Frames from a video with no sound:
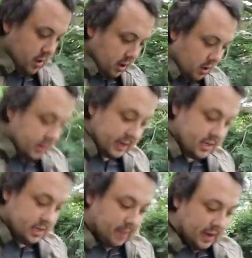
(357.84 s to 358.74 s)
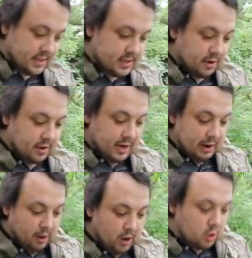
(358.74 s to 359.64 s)
According to the Basingstoke
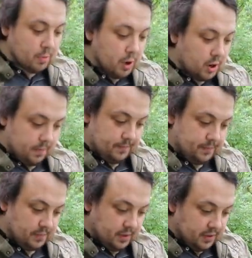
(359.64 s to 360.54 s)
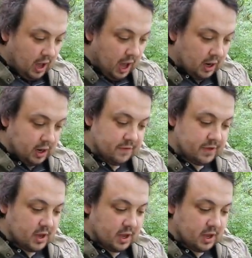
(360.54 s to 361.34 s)
Canal logbook, the hull of the